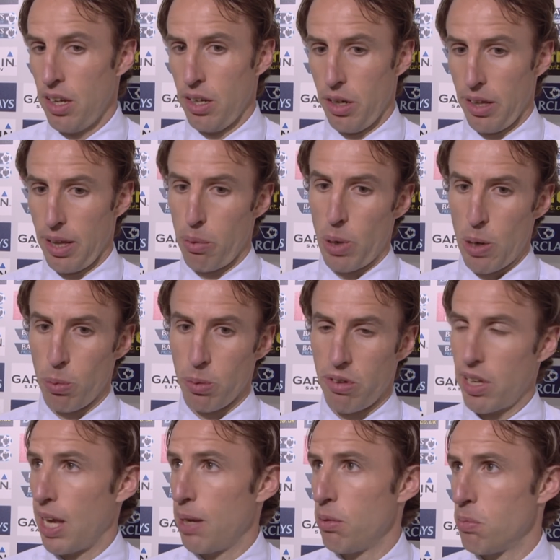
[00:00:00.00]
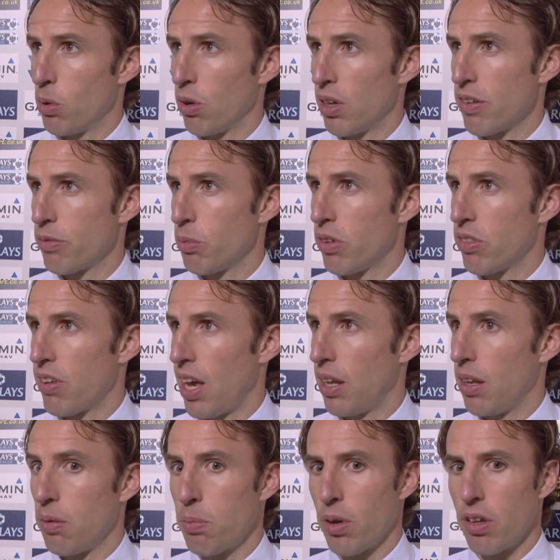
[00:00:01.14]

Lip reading: you know, they were able to keep the ball even with 10.